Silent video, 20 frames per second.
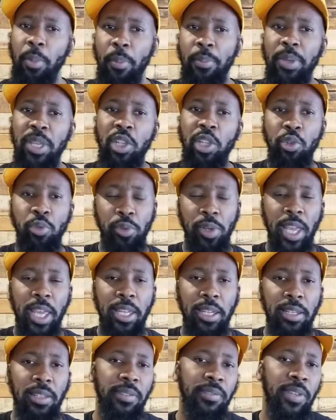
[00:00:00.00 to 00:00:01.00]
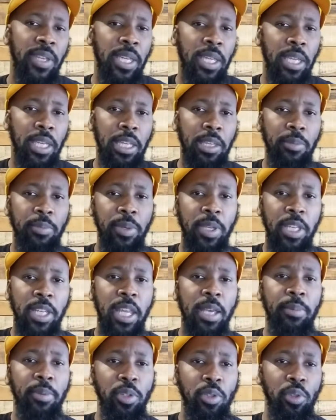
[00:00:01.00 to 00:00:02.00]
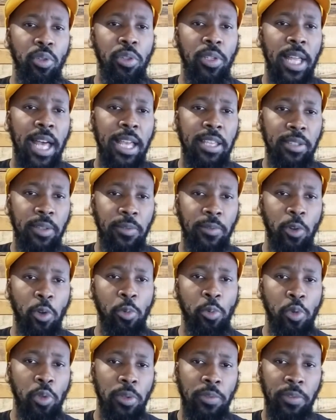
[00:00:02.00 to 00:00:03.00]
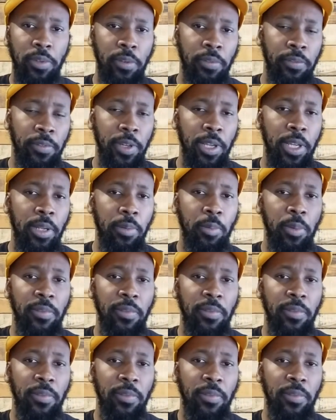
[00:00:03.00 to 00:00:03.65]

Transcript: But be creative in being able to utilize a foam roller for the foot.